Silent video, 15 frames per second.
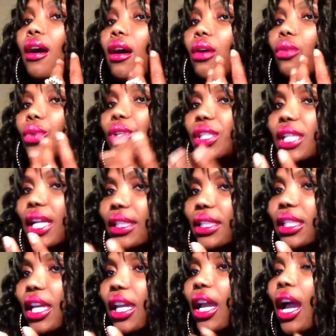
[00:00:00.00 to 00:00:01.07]
we start
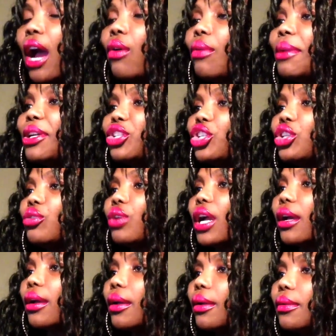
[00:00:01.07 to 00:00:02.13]
taking... How about
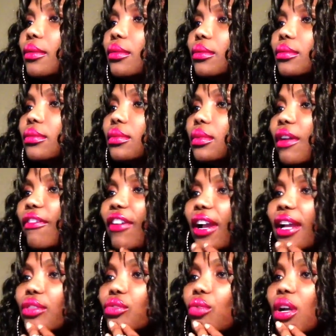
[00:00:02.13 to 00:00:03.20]
sugar? I
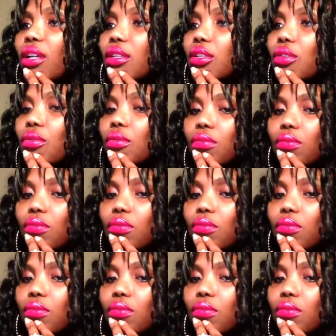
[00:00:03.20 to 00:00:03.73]
forgot to ask you.